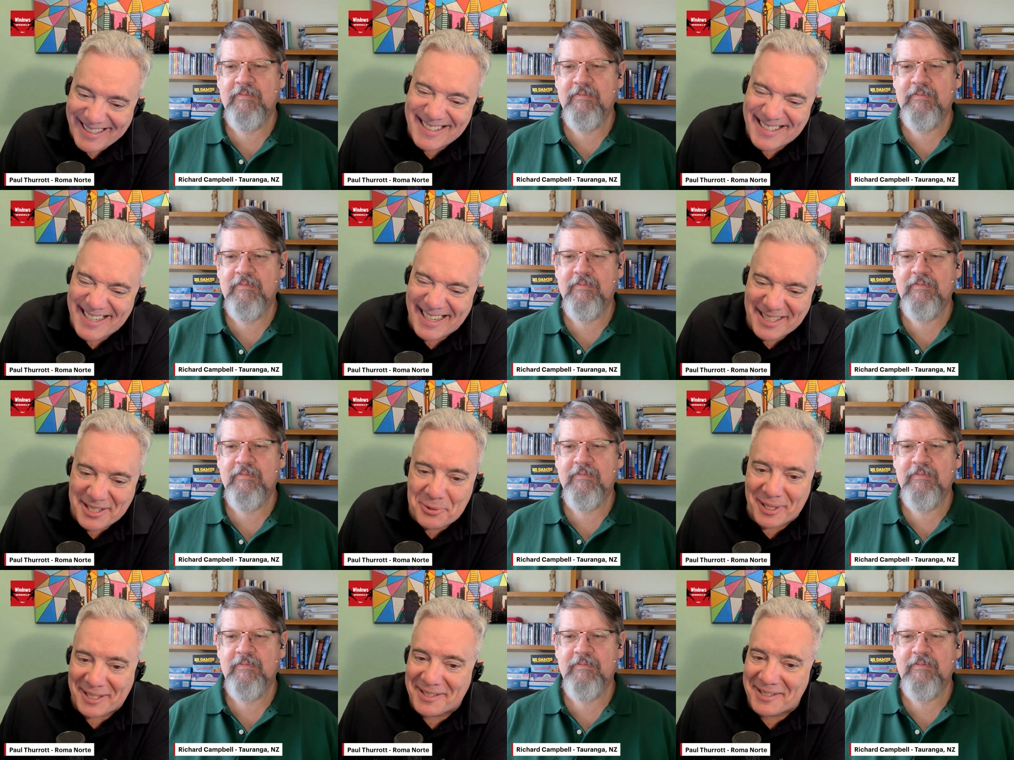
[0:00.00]
Speaker 1: say
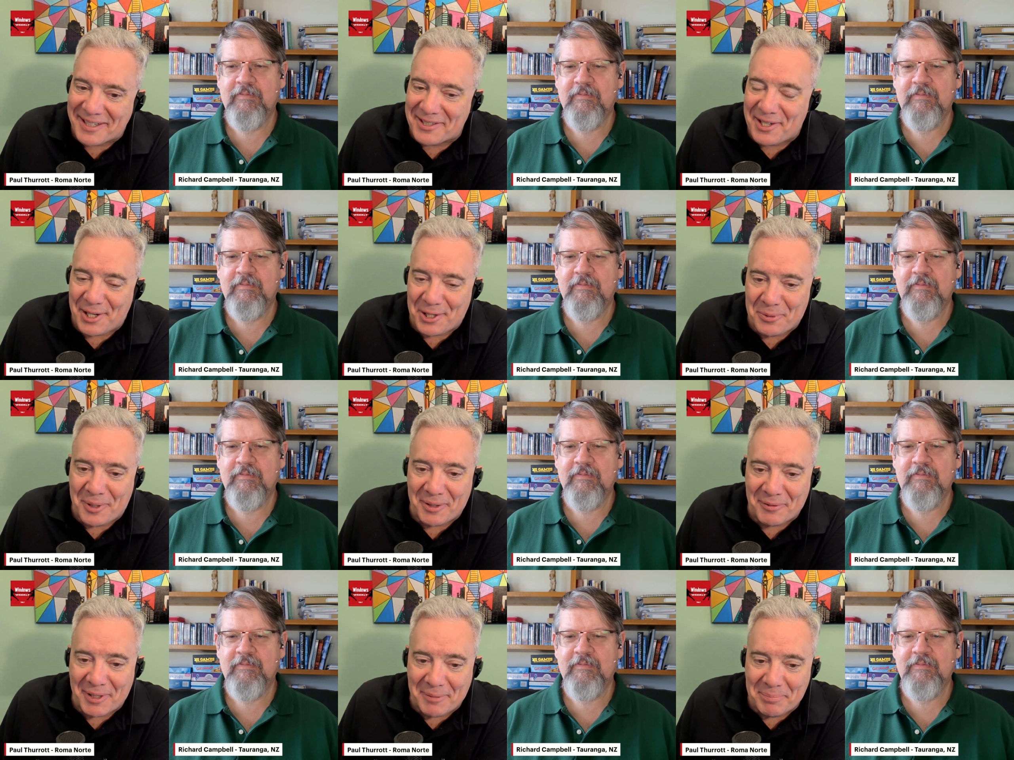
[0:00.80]

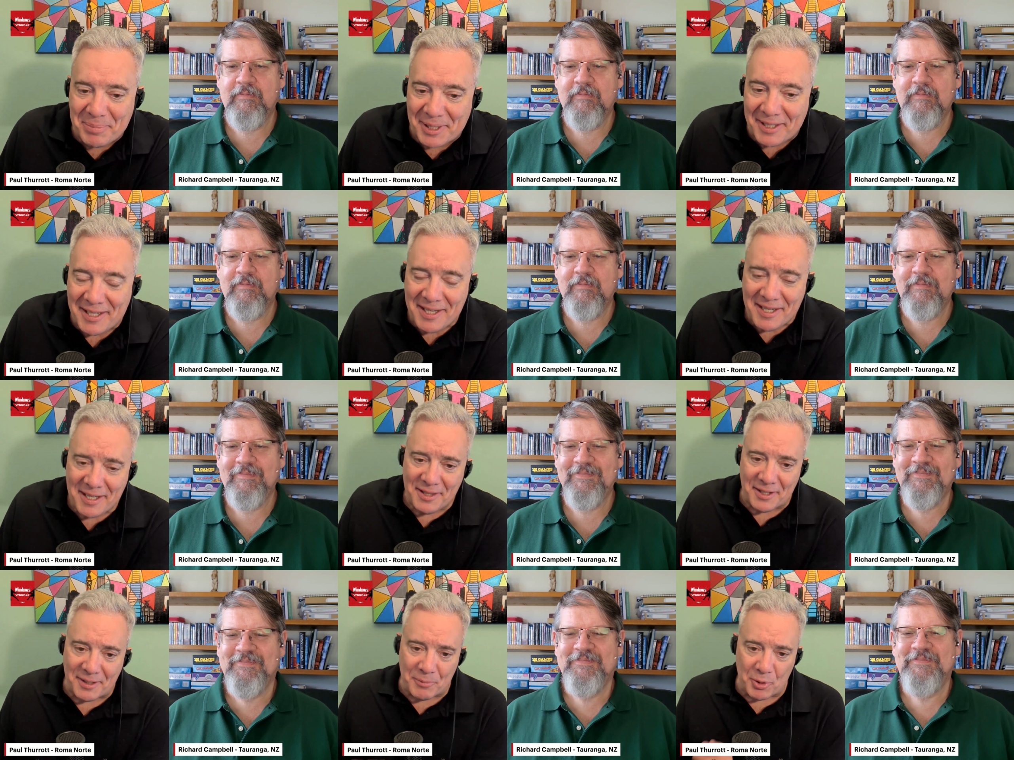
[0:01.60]
26H1, right? But
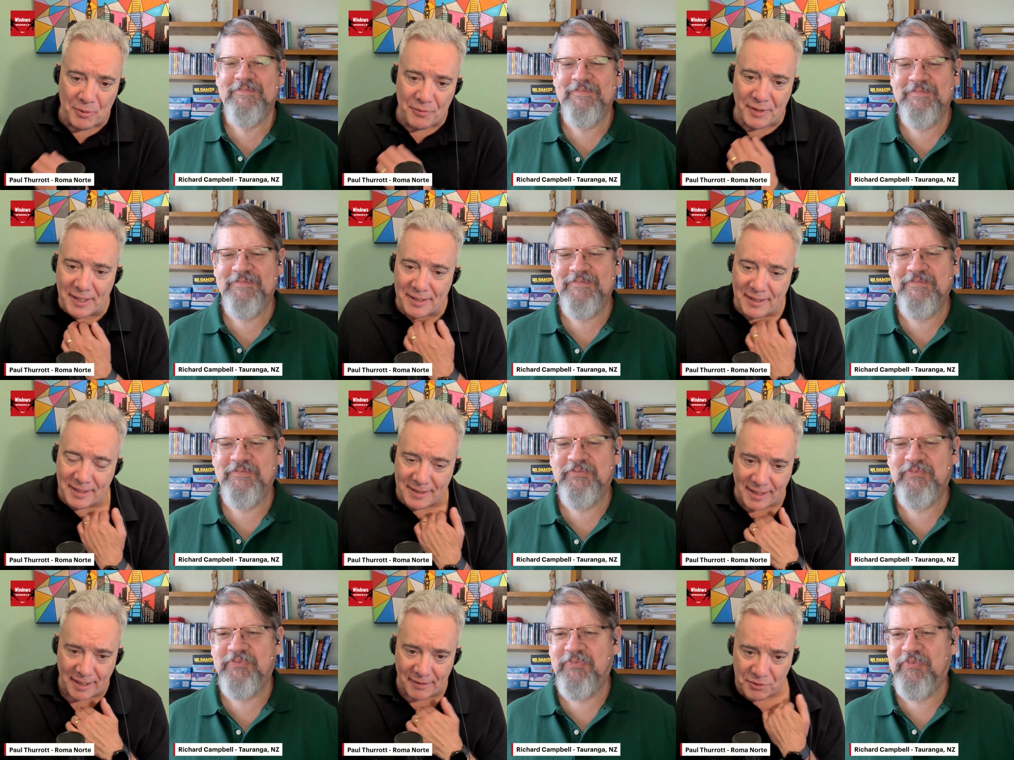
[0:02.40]
they're moving the
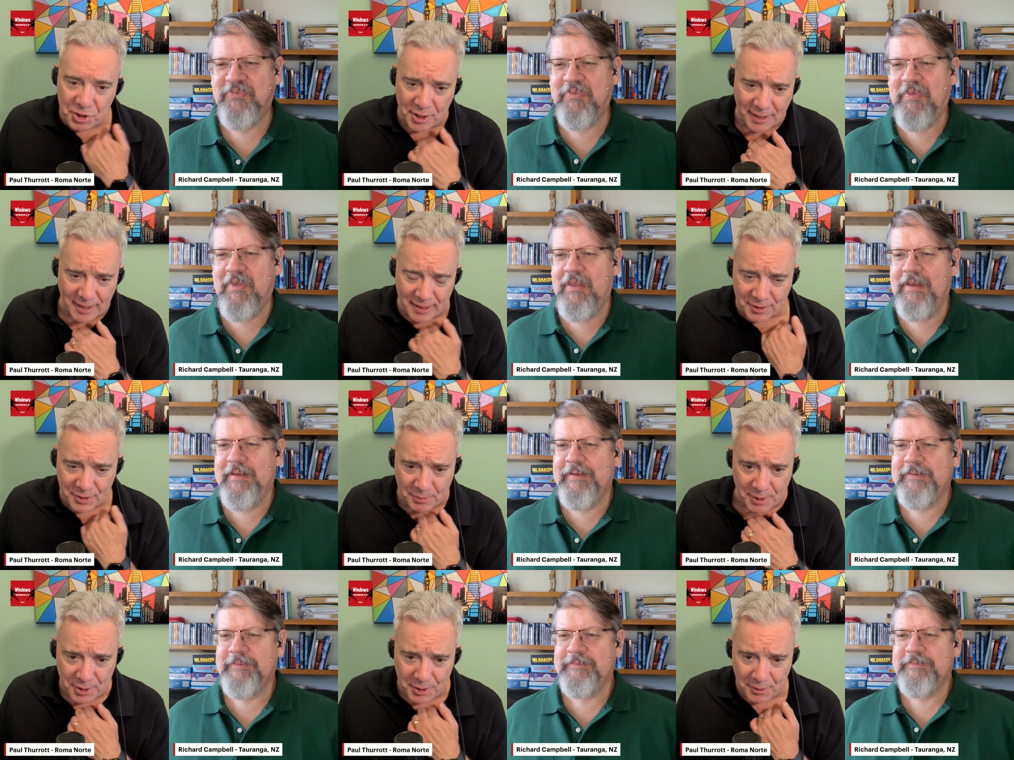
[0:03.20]
dev channel
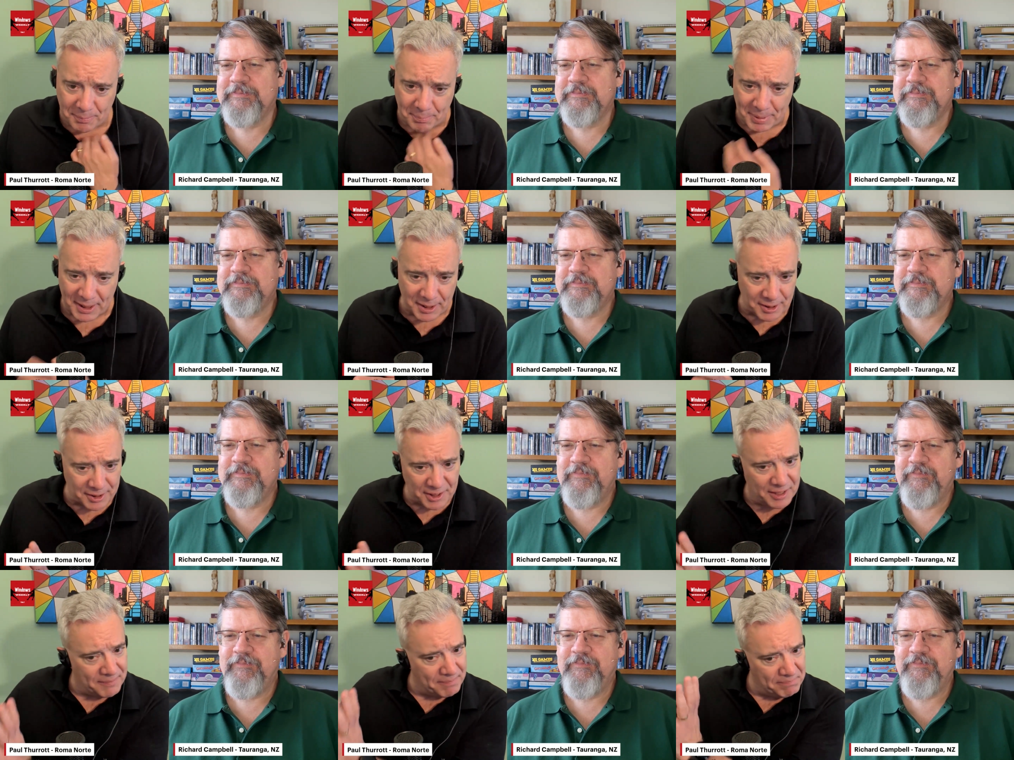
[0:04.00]
to a new
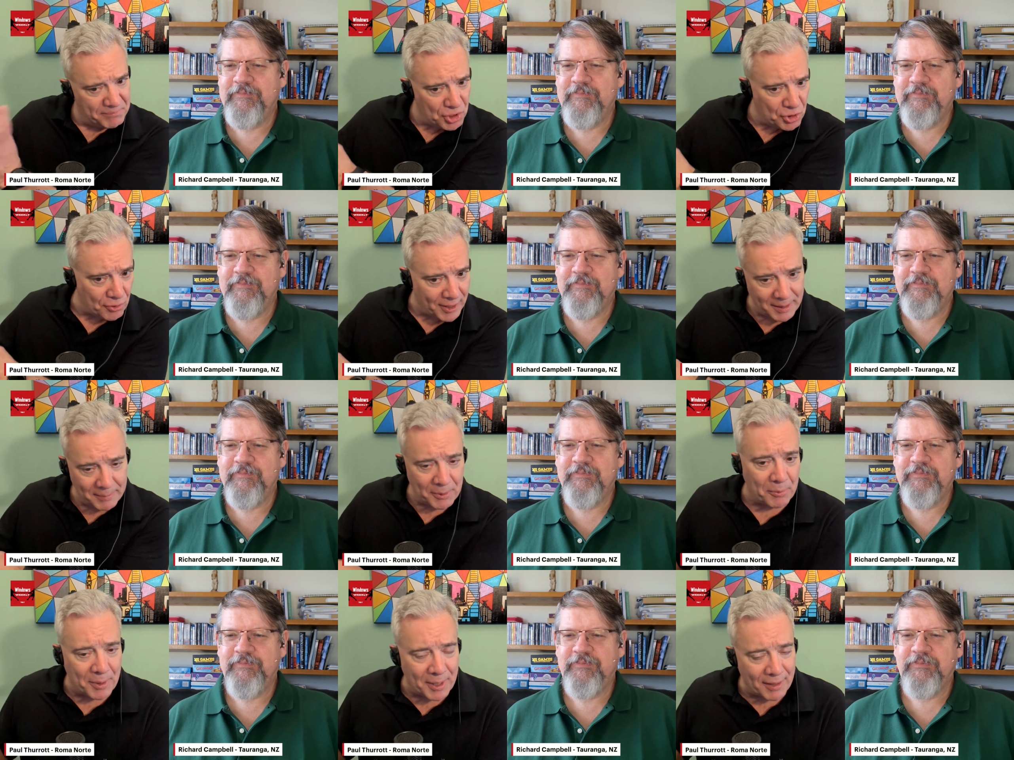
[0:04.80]
build stream
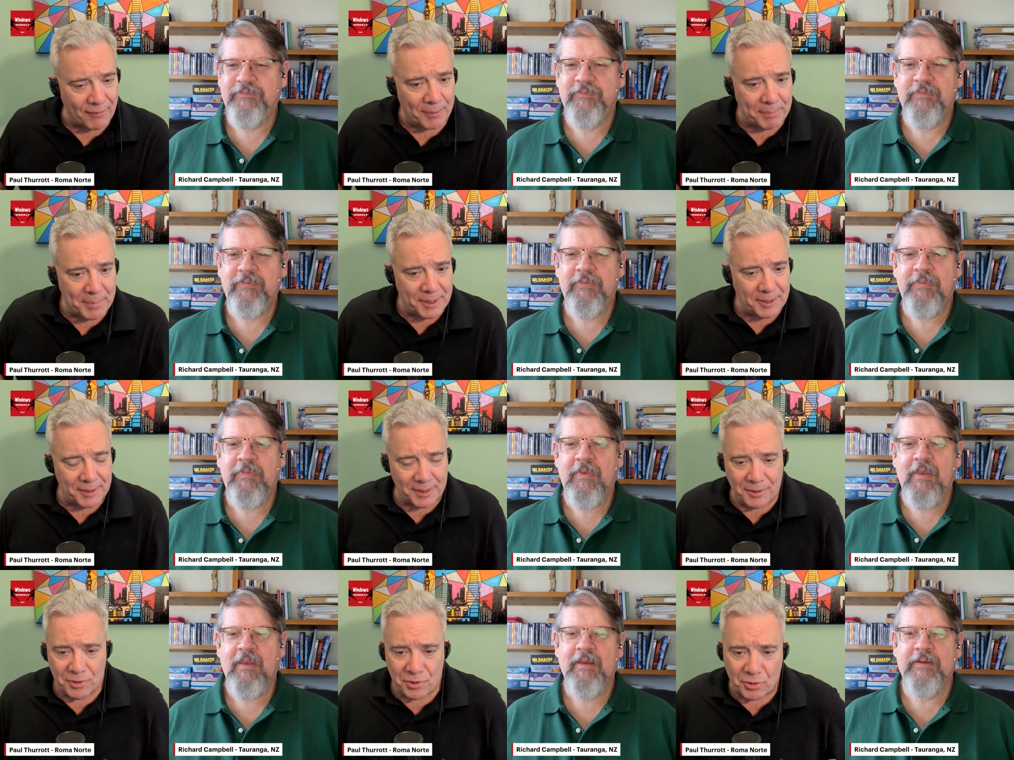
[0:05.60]
or whatever,
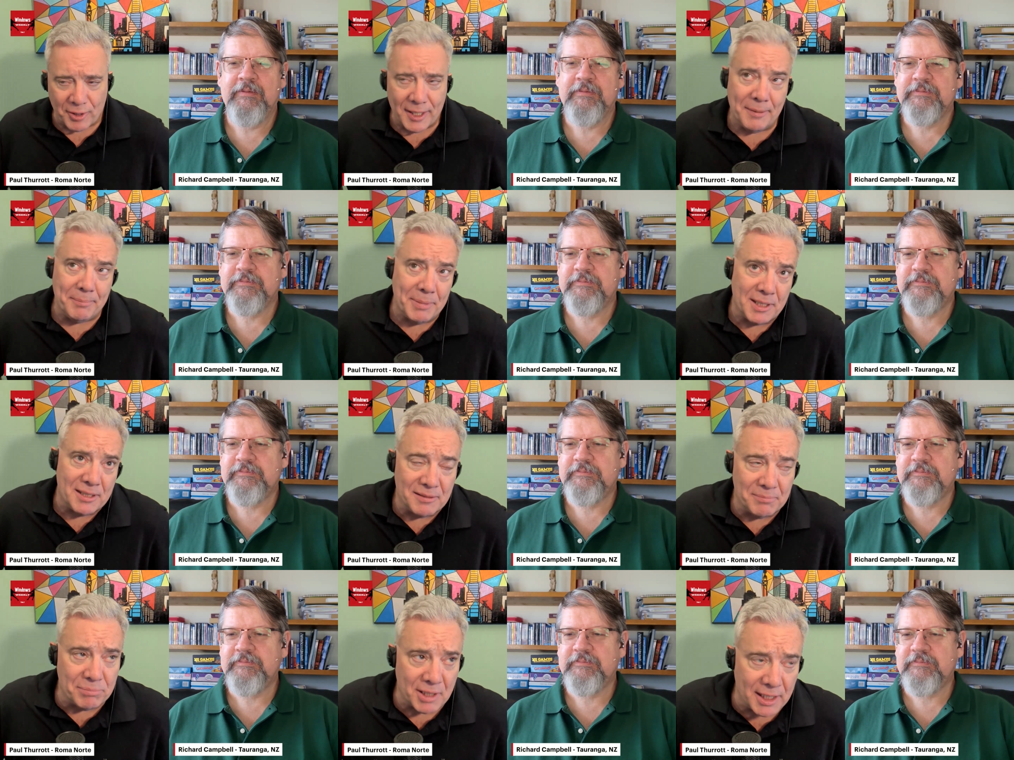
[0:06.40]
build tree,
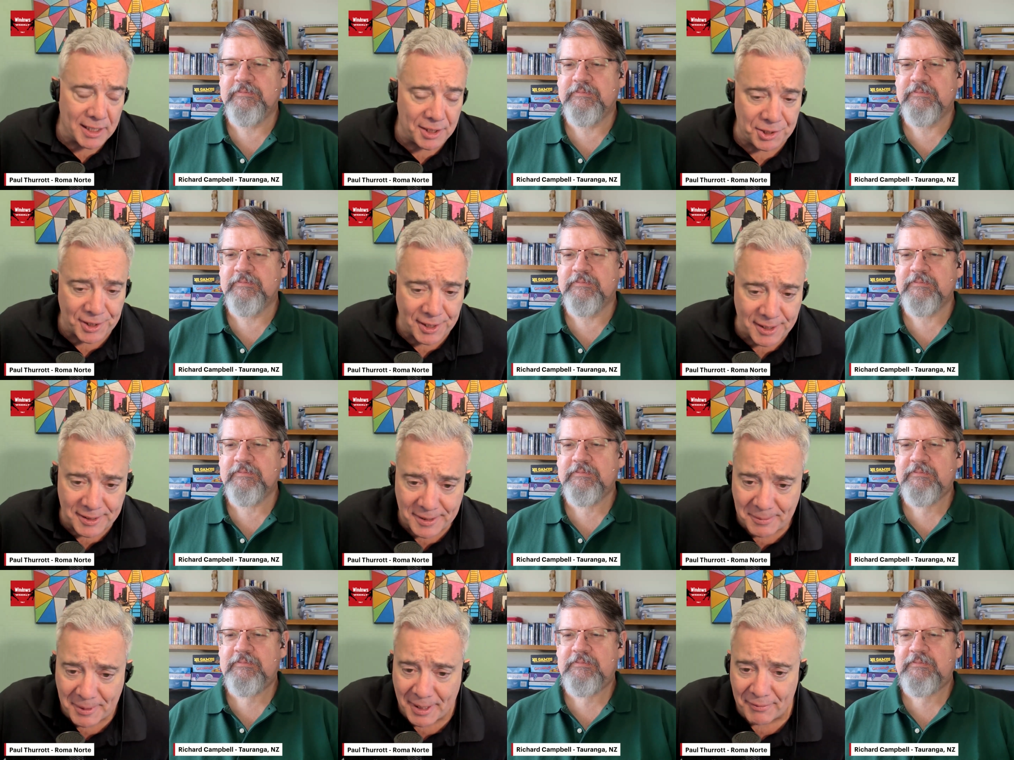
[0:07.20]
build branch, I don't
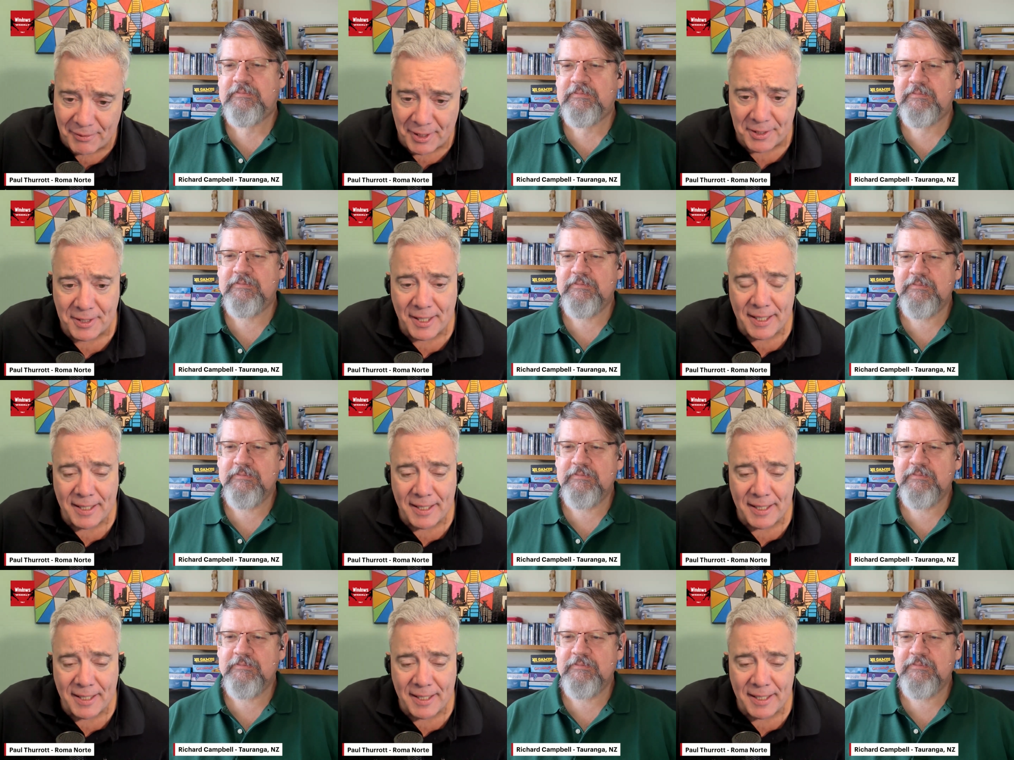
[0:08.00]
know, whatever it is.